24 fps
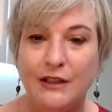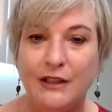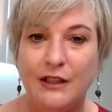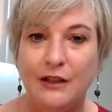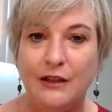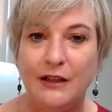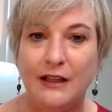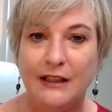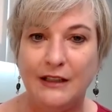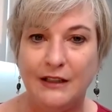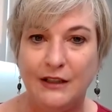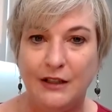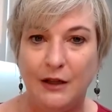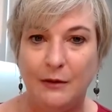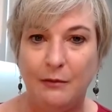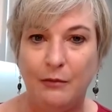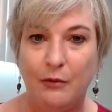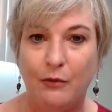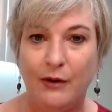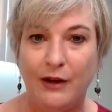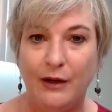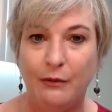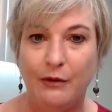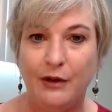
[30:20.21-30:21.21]
to get to the
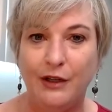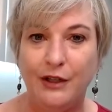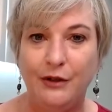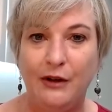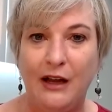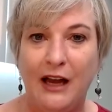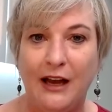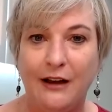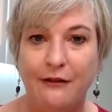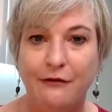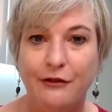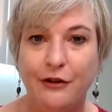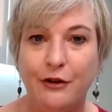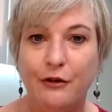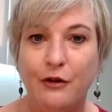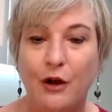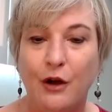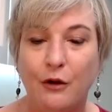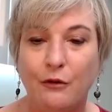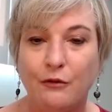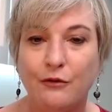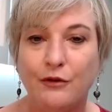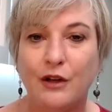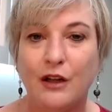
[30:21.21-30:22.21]
point where you have your
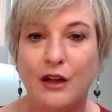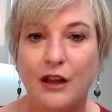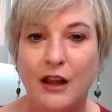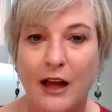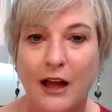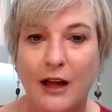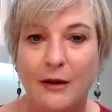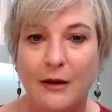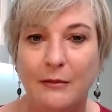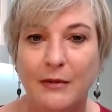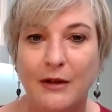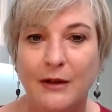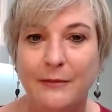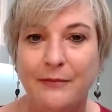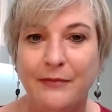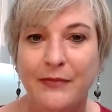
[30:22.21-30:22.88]
own club.